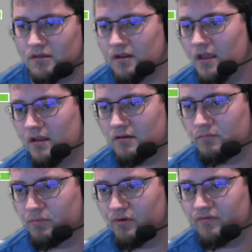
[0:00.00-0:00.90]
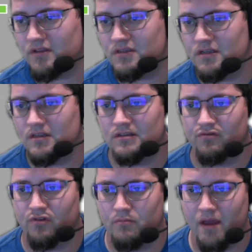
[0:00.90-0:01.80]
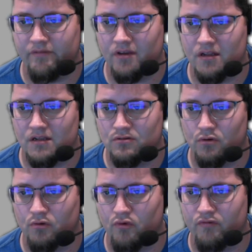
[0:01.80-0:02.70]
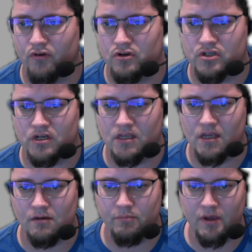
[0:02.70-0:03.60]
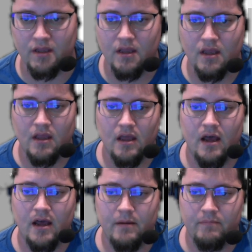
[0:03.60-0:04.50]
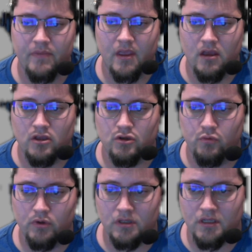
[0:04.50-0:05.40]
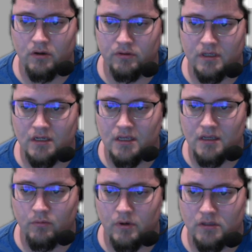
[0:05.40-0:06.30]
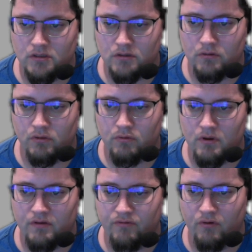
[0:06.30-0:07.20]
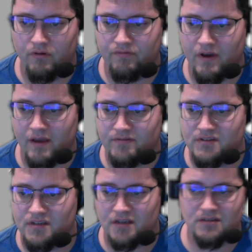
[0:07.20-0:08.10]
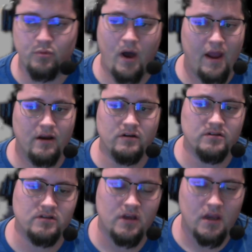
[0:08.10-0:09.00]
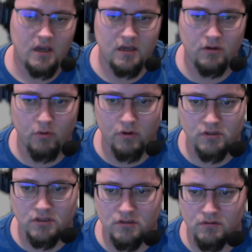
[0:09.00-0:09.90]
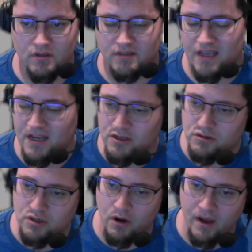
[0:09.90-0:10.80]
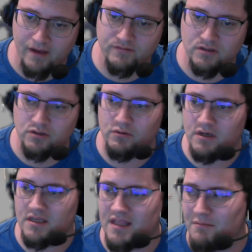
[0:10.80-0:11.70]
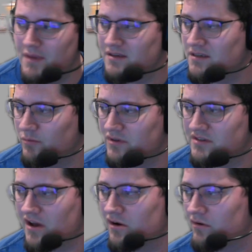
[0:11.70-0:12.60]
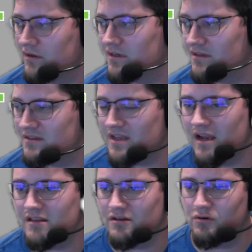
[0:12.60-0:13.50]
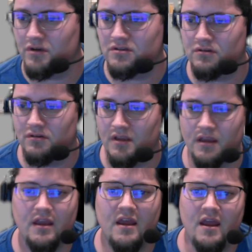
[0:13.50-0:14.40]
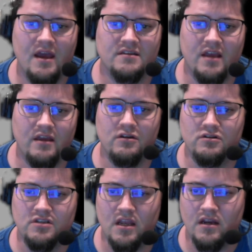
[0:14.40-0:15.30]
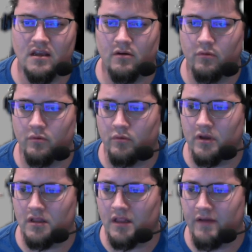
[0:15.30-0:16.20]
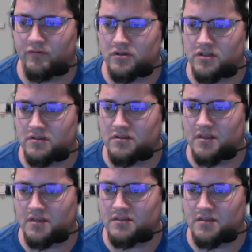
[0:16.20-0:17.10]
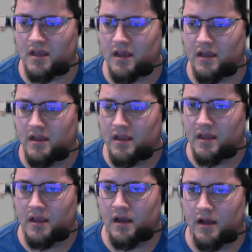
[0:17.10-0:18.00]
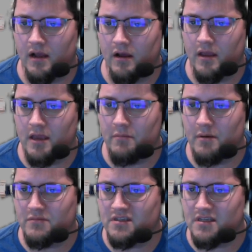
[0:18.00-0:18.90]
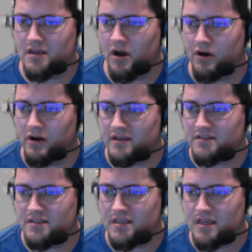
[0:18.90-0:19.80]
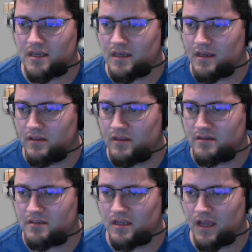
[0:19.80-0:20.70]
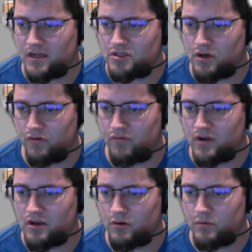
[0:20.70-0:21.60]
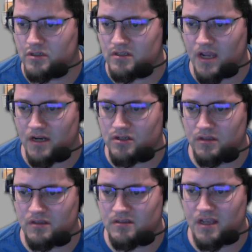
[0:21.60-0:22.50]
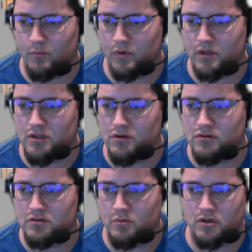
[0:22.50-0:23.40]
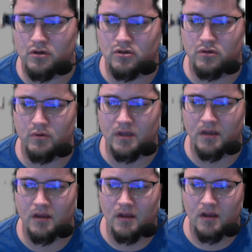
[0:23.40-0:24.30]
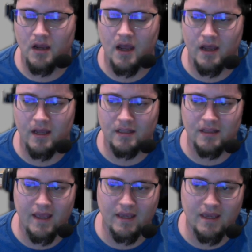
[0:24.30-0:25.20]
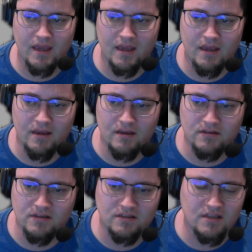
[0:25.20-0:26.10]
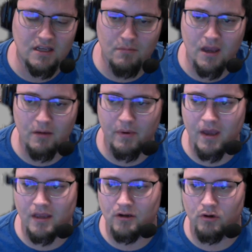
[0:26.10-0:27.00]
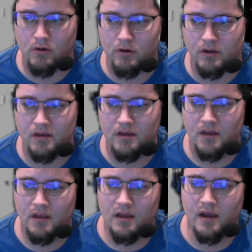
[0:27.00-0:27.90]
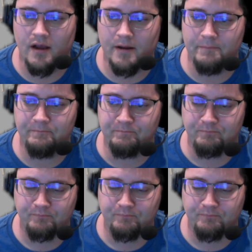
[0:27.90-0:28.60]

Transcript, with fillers: and, and prevented this from having any sort of reversion again. But um, you really only need one, two, three, four, five, six wires in order to do this. And you don't have to do any of that messing with soldering to the side of the crystal thing. As I understand it, it leverages this uh, uh, MMCRST, this connection over here, which is actually the same one used when you're doing uh, like a 16 megabyte Corona, um,